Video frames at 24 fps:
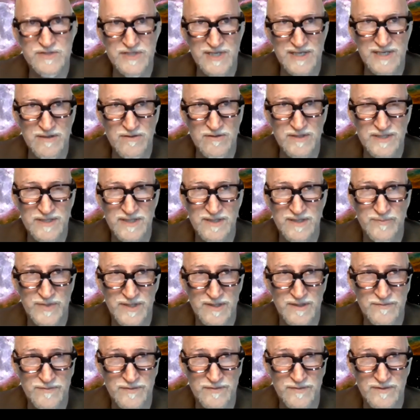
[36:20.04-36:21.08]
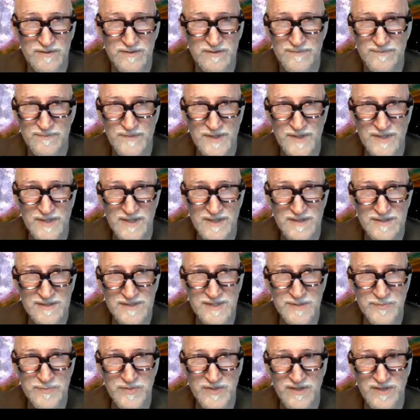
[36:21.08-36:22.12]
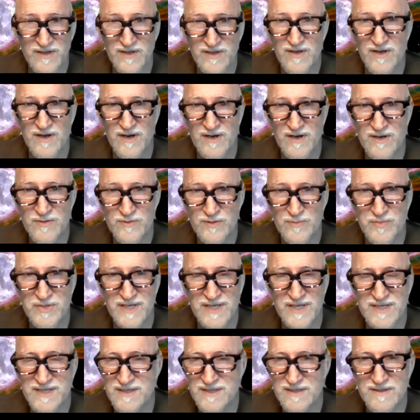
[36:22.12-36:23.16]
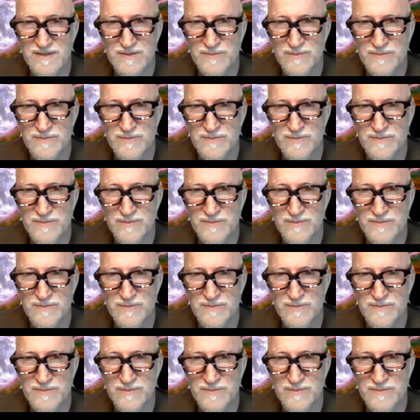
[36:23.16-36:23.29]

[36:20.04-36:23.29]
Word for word: generally i mean if you're sleeping in the car with a blanket.